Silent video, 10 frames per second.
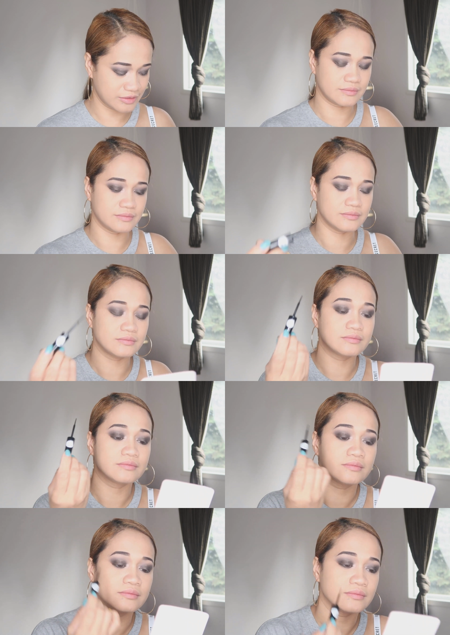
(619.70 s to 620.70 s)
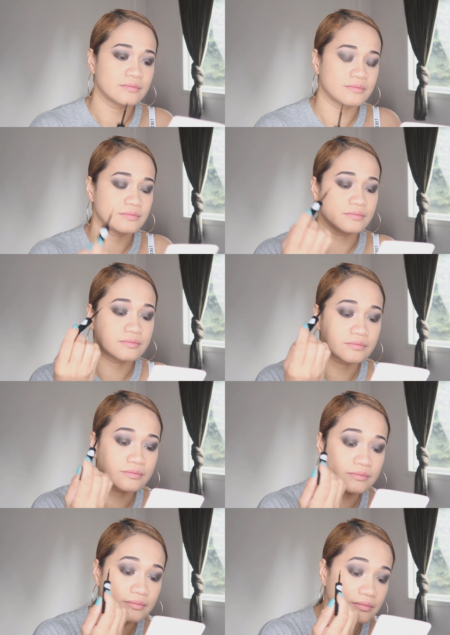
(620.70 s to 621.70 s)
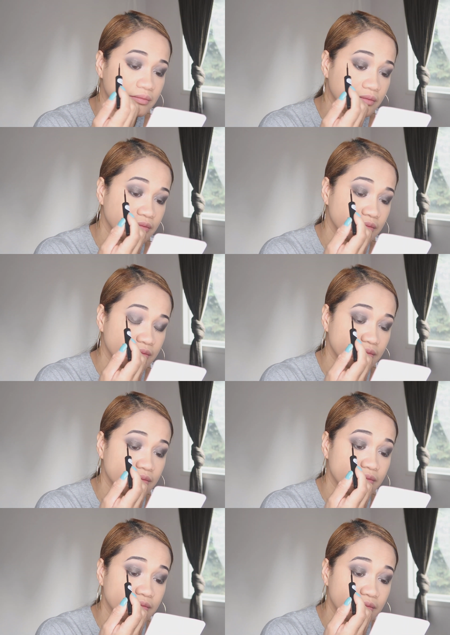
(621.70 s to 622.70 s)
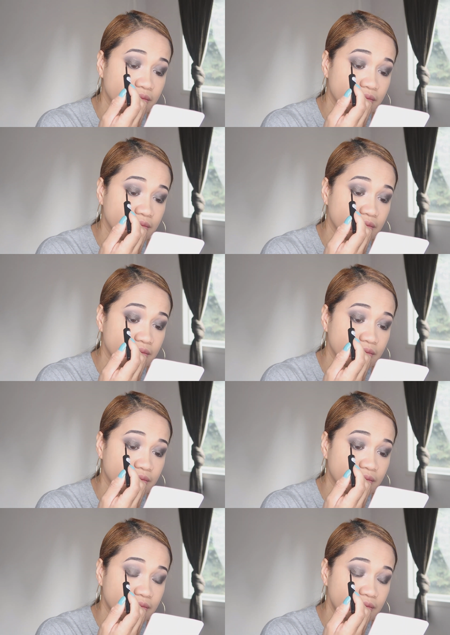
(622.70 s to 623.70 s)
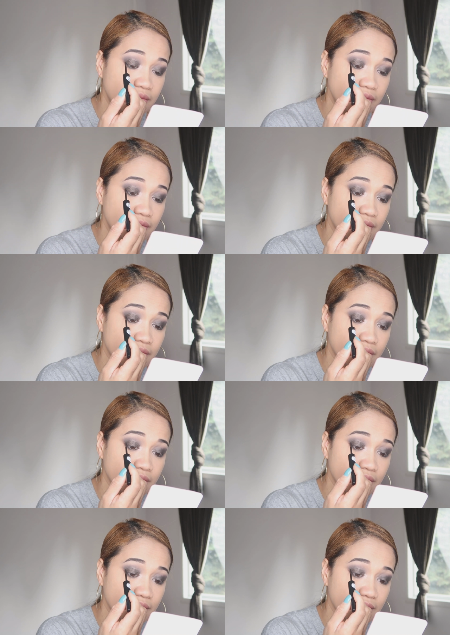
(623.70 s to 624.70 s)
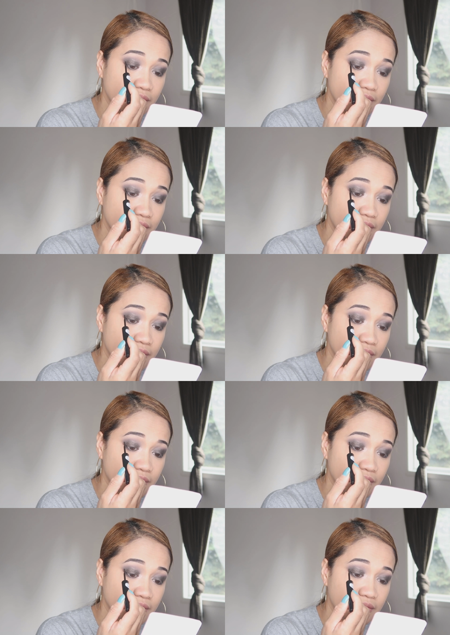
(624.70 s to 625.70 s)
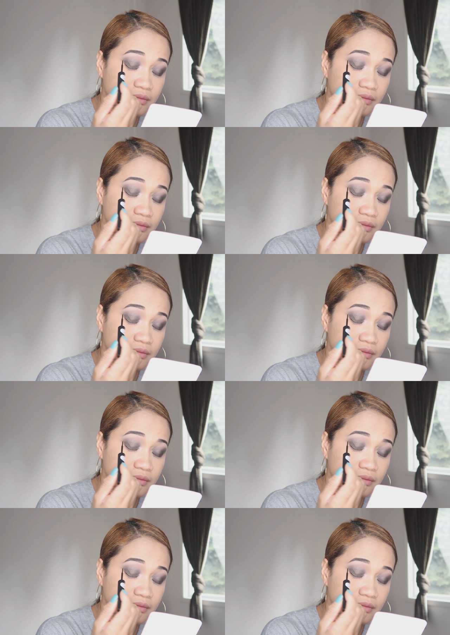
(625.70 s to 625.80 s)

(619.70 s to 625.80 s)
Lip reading: [no speech]